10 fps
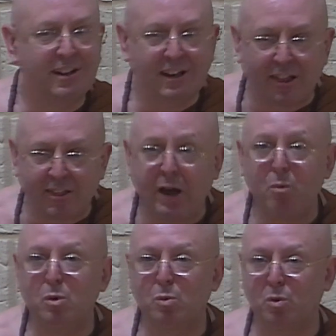Now that
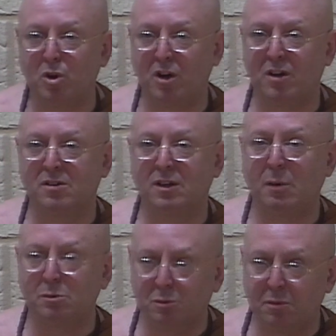would work
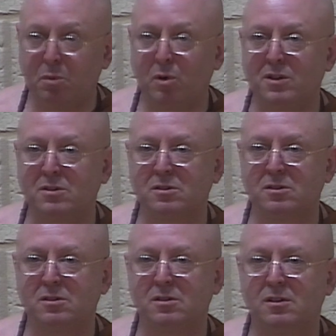up to a point,
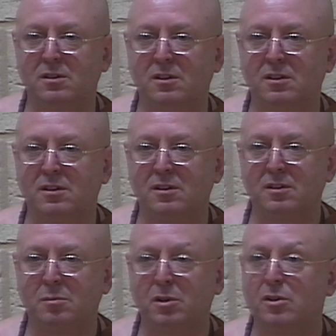
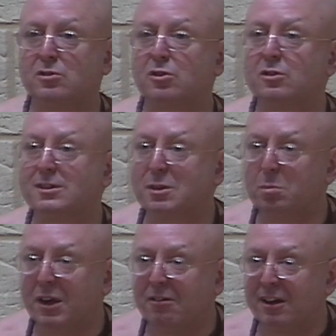because you're
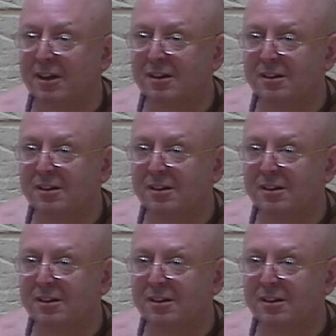disappearing.